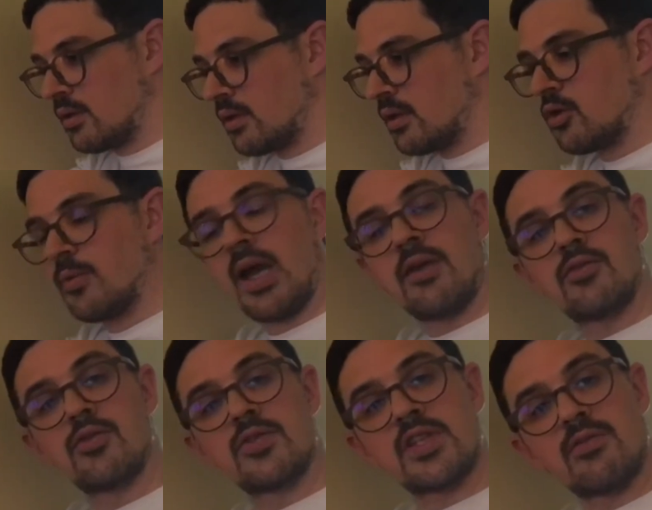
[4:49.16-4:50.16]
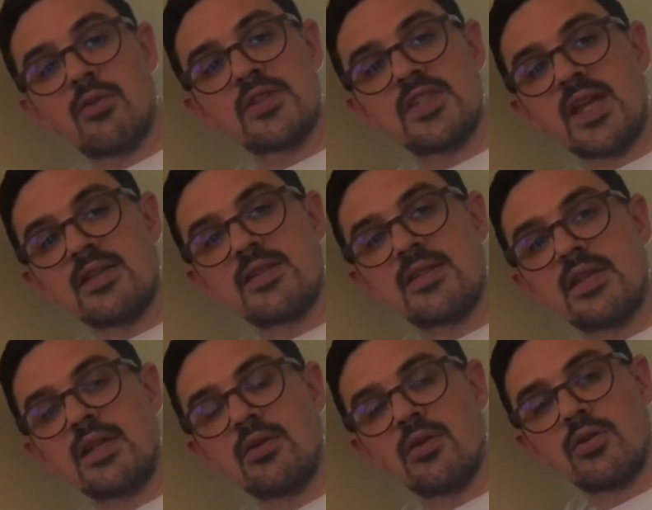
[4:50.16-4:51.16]
You might have to do several sets
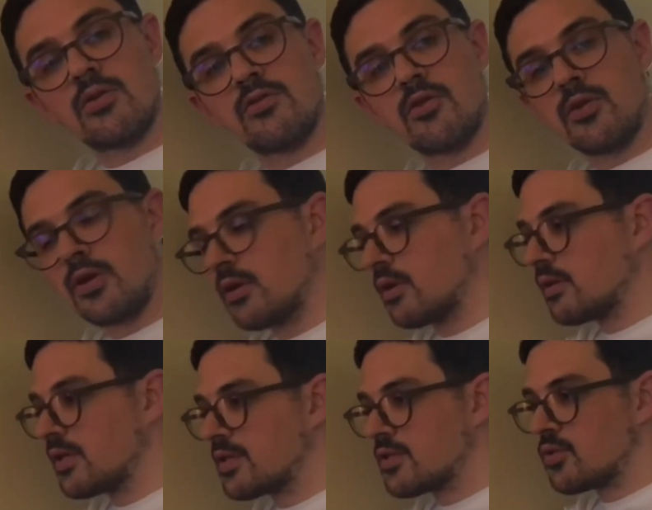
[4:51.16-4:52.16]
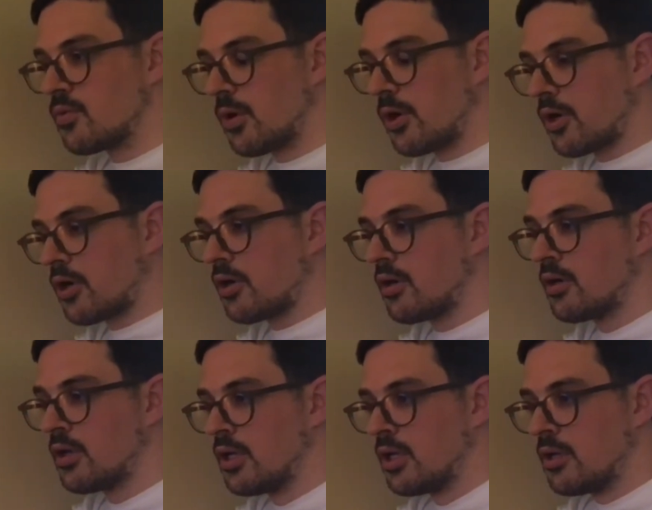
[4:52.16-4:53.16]
in order for this to work,
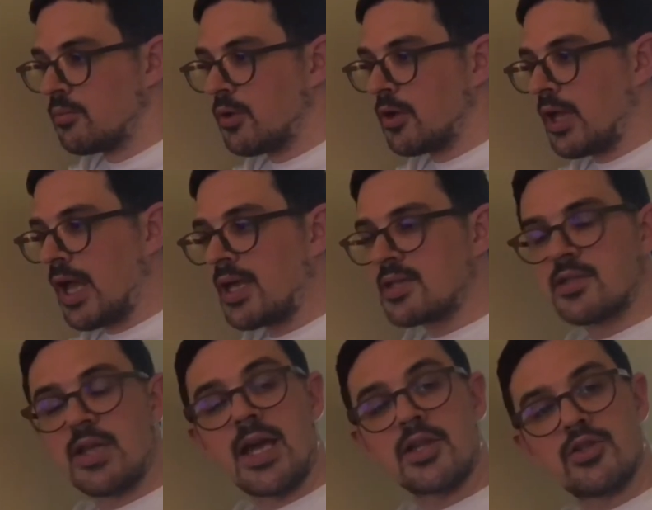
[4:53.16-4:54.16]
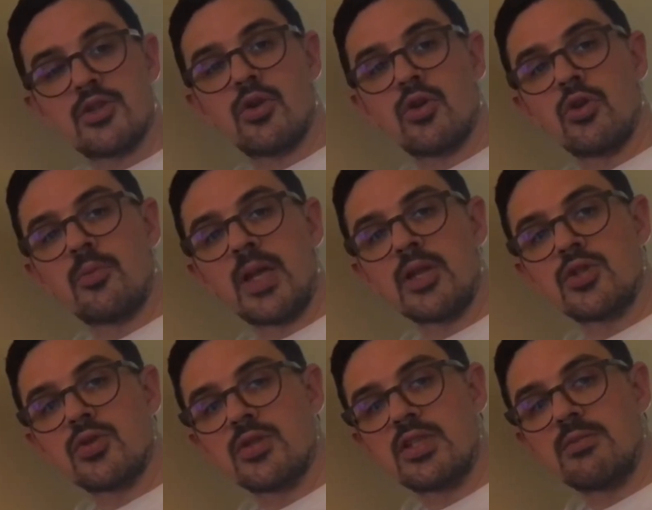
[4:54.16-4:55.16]
but as you go, the pain
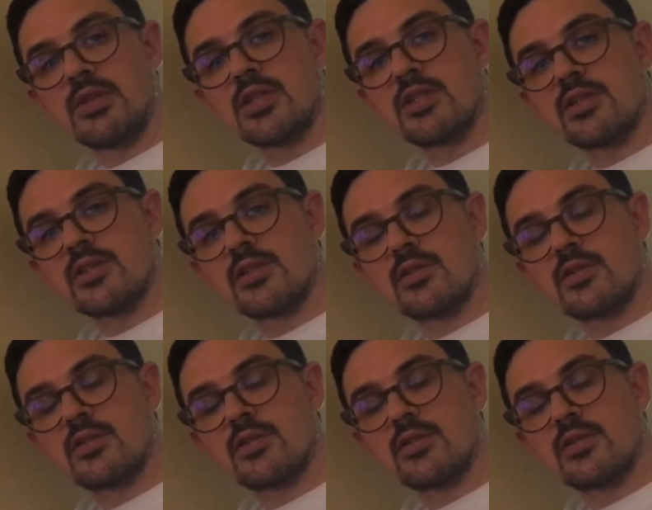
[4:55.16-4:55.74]
should diminishes.